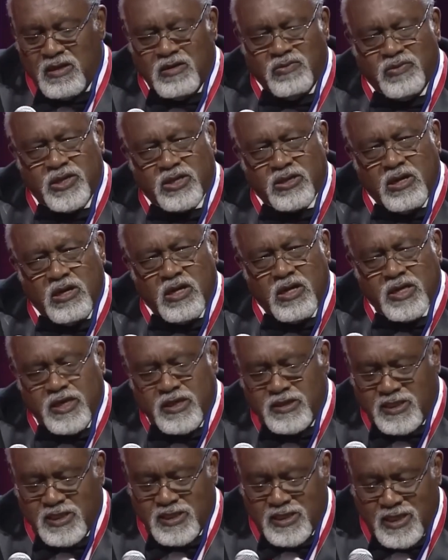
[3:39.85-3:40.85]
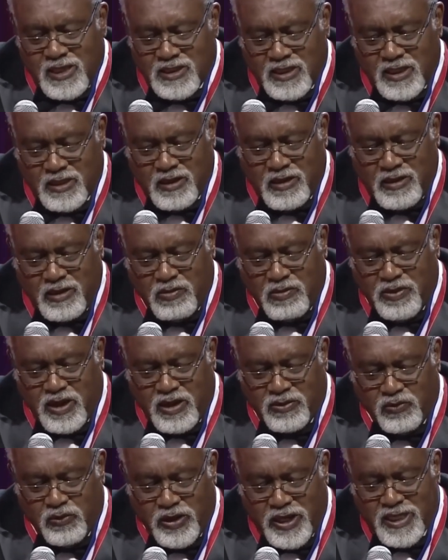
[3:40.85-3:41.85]
We talk incessantly
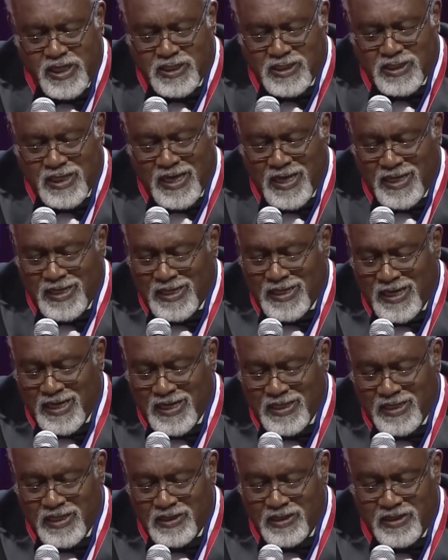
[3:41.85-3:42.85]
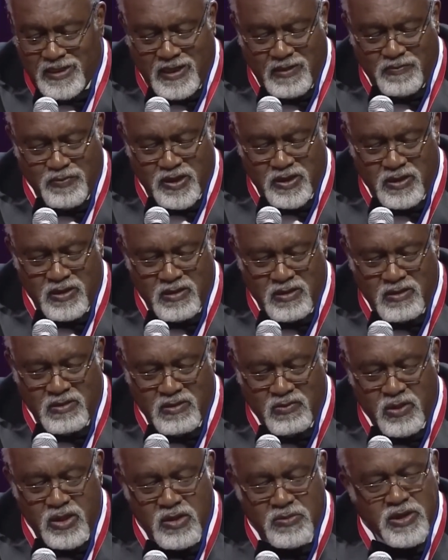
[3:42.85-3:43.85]
about race and identity, but
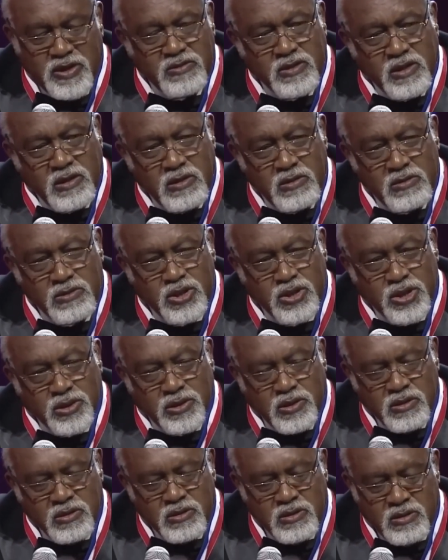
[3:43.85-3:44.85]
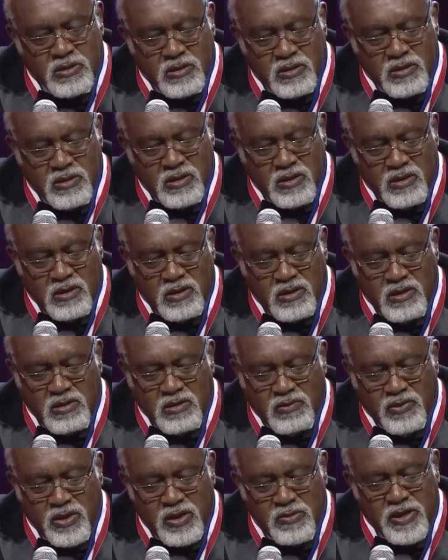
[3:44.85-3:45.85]
what about culture?
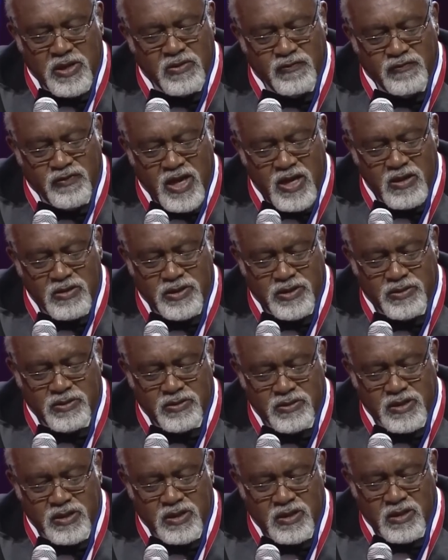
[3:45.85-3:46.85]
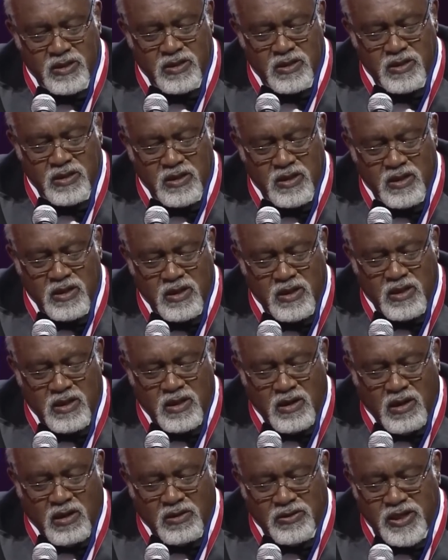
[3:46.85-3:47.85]
What about values?
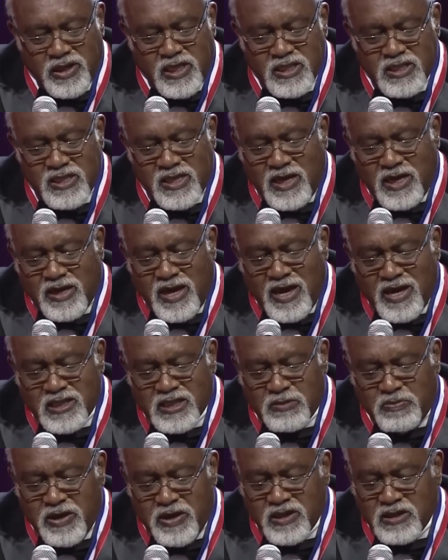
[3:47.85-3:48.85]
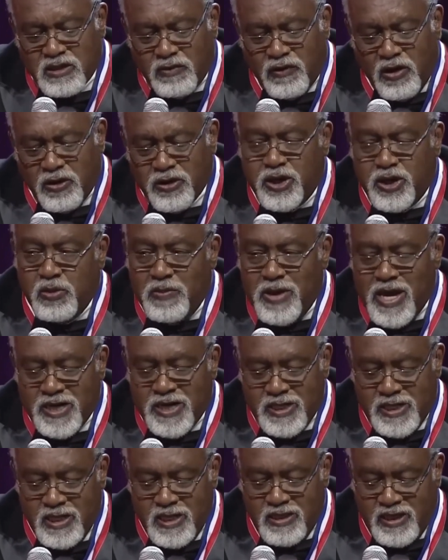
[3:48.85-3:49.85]
Are these not aspects of our
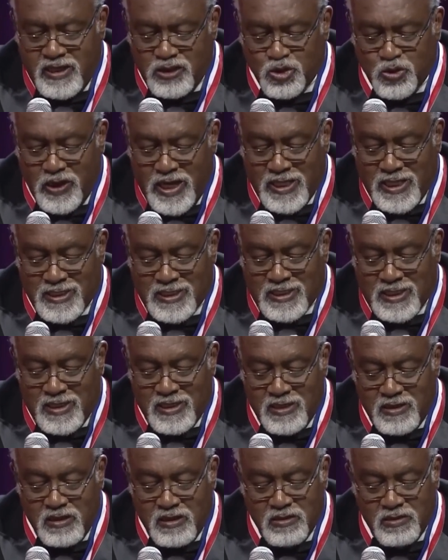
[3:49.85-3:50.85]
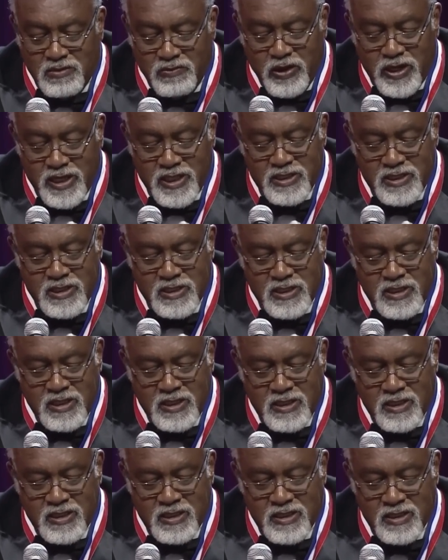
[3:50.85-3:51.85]
humanity that transcend race?